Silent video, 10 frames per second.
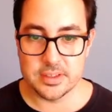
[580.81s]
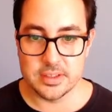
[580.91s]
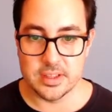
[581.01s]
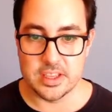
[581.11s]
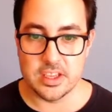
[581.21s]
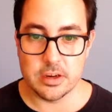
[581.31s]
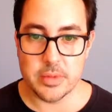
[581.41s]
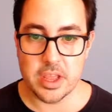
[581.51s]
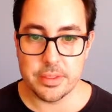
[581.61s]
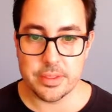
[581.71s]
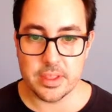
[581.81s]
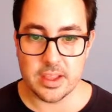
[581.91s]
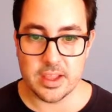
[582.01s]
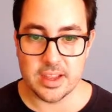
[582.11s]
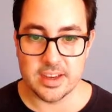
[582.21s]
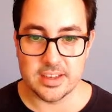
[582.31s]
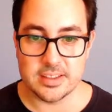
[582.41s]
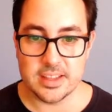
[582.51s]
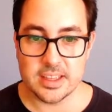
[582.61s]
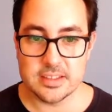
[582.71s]
the year month, and an
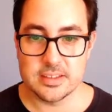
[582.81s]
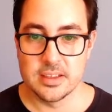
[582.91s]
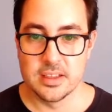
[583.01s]
index.